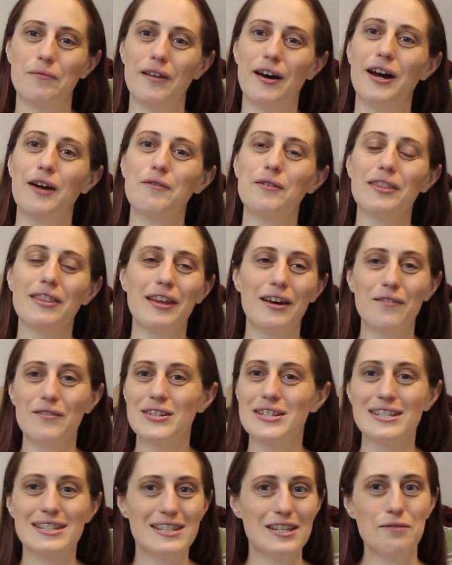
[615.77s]
I would love
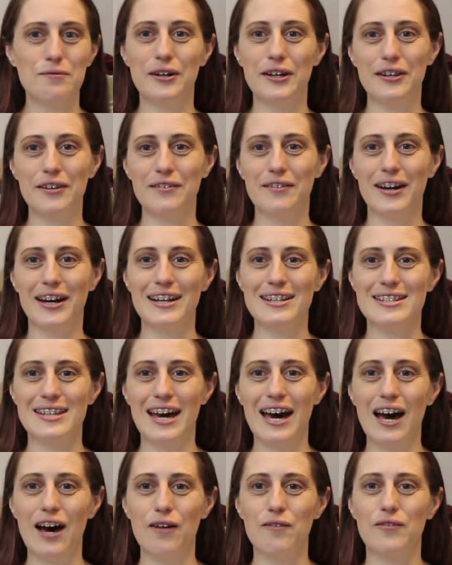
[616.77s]
to see what you guys
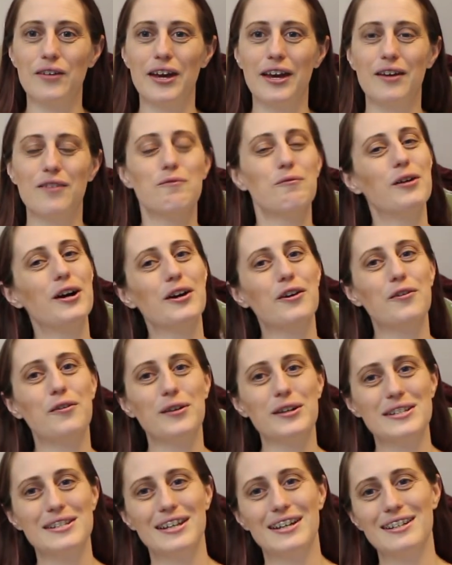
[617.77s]
have and what
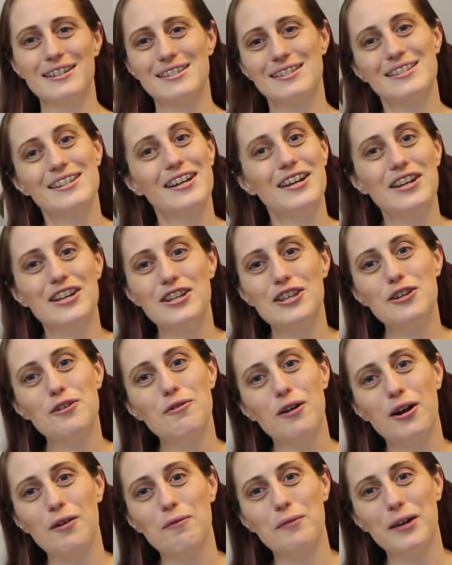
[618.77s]
corsets
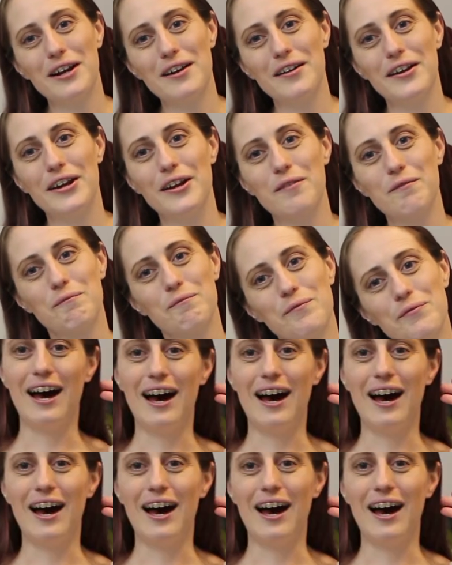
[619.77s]
you are wearing.